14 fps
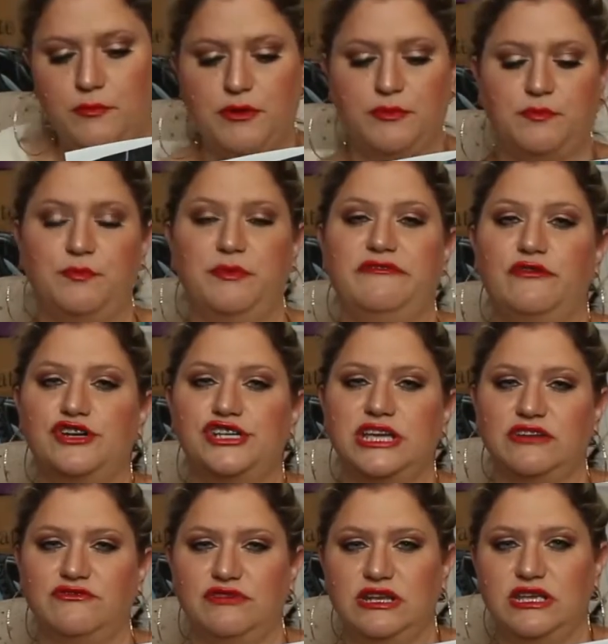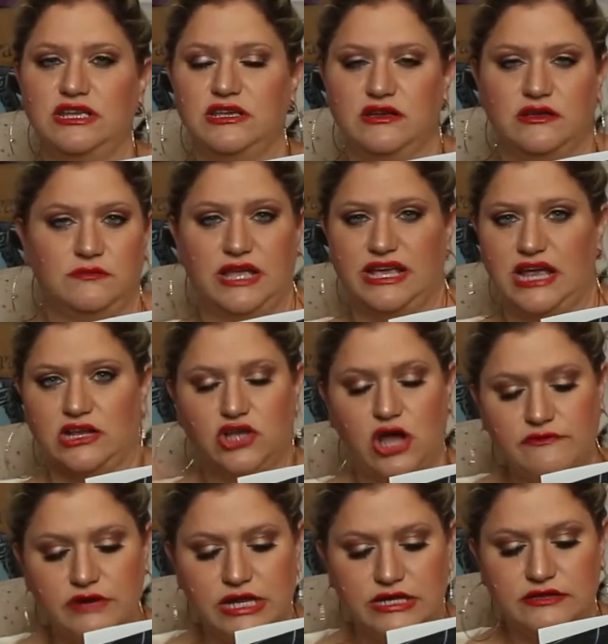But before she can really like
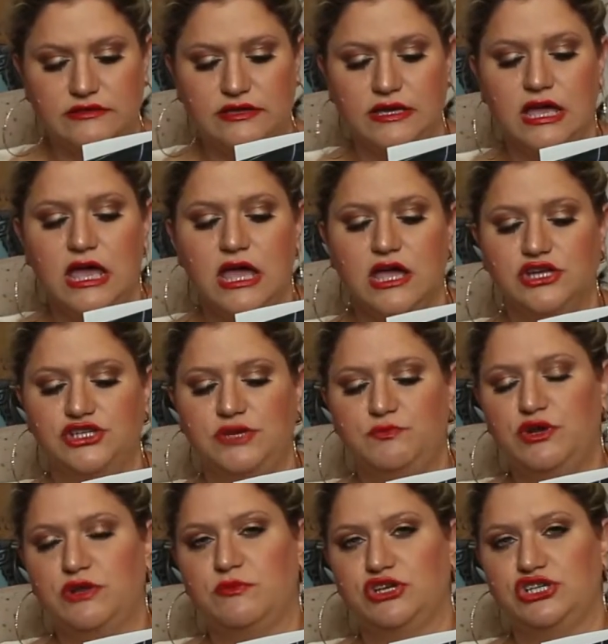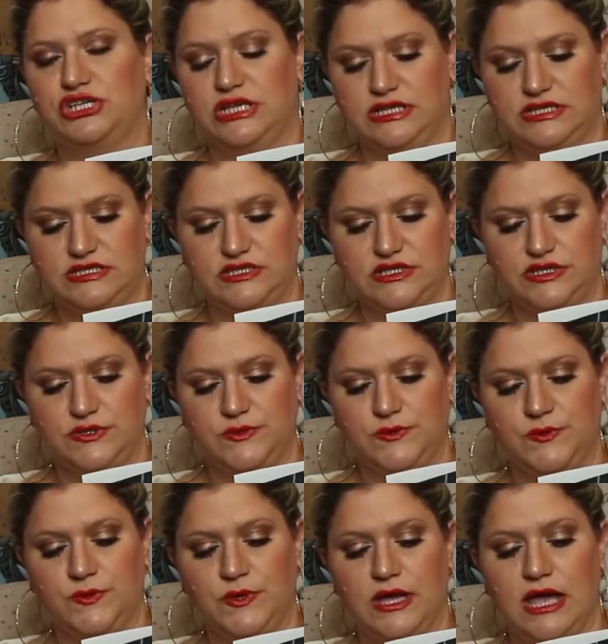uncover anything, she pretty much needs
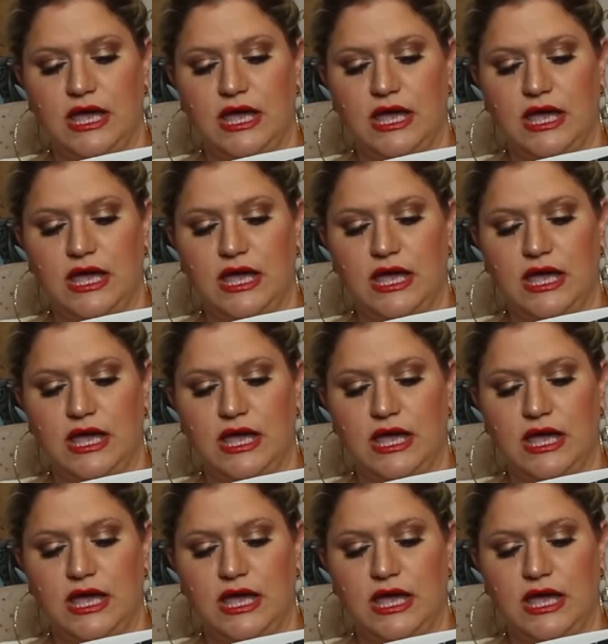to